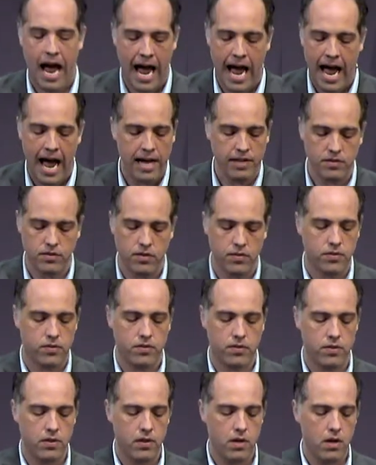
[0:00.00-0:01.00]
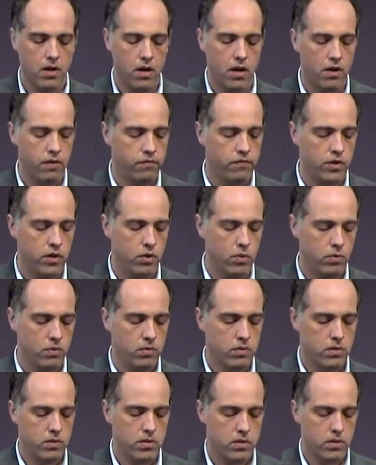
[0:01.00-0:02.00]
asks of you,
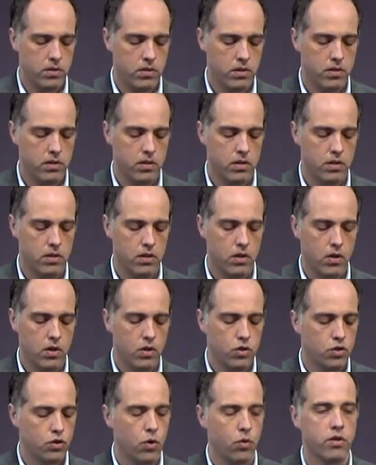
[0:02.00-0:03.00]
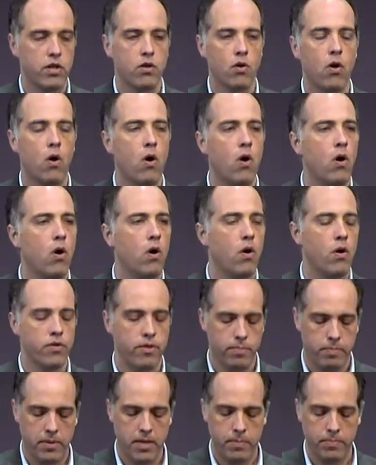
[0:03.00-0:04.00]
so that all the
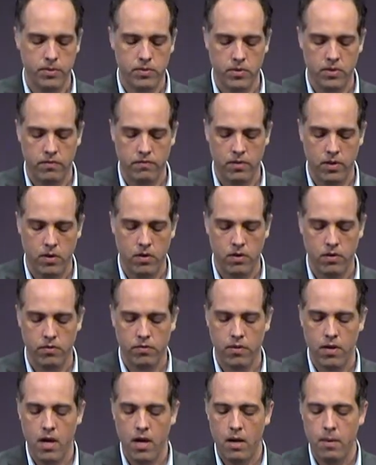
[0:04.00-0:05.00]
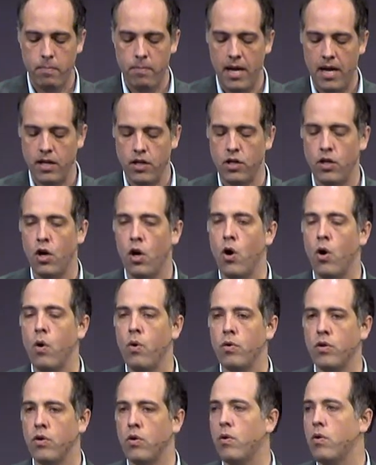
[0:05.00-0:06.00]
peoples of the earth may know
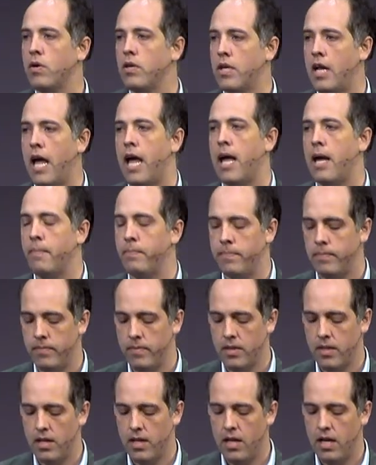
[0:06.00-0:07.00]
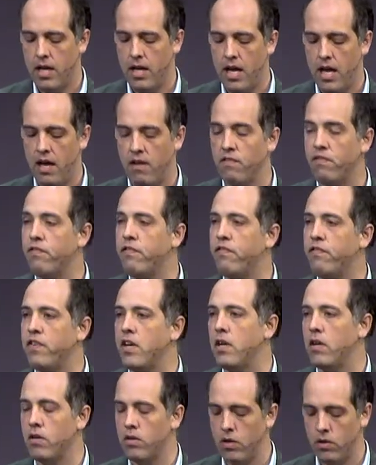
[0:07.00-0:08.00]
your name and
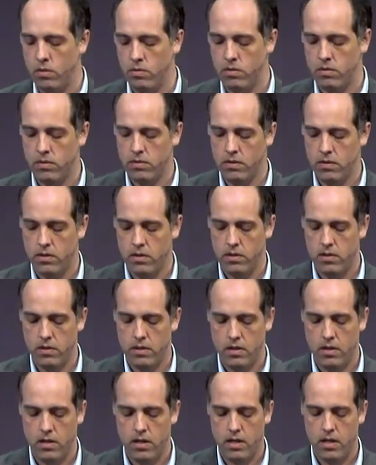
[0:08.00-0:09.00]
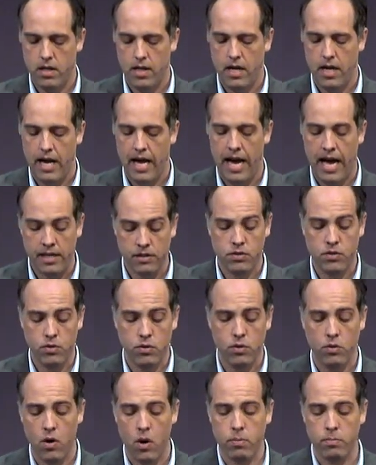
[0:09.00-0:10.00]
fear you, as do
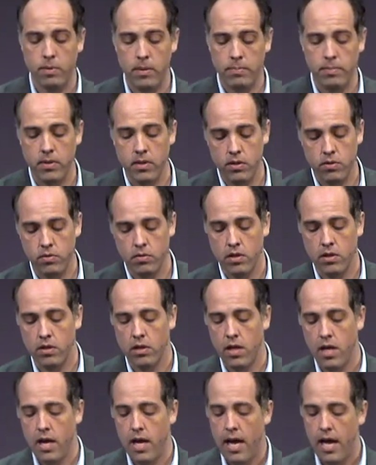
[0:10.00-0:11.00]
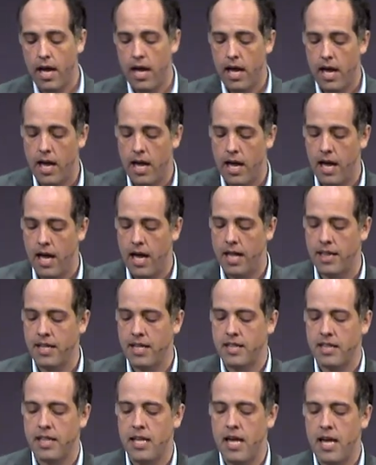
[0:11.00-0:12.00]
your own people Israel, and
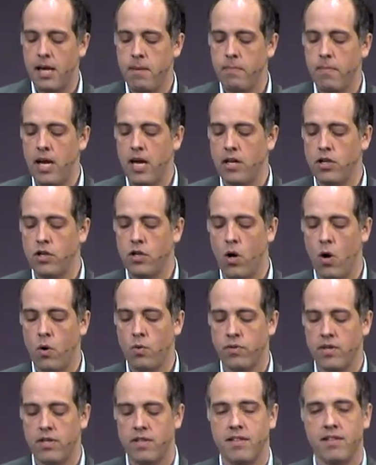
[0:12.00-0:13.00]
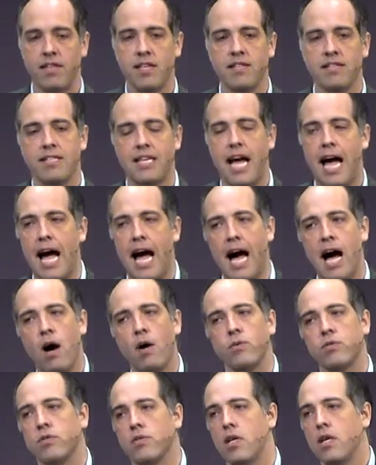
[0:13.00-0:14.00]
that they may know that this
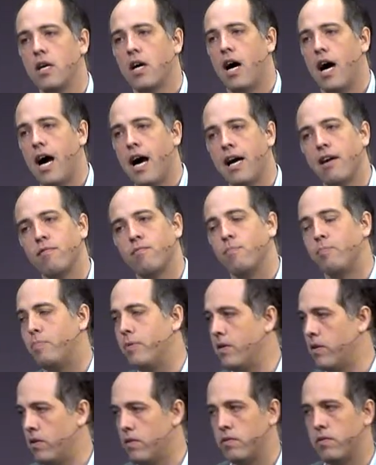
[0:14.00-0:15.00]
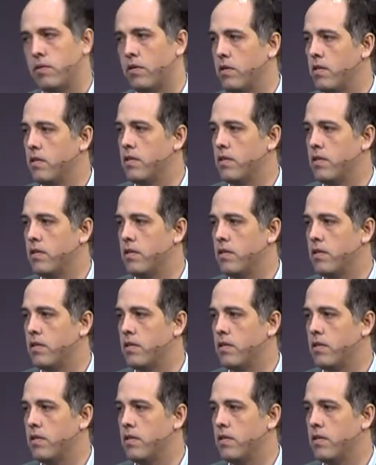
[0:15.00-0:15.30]
house I have built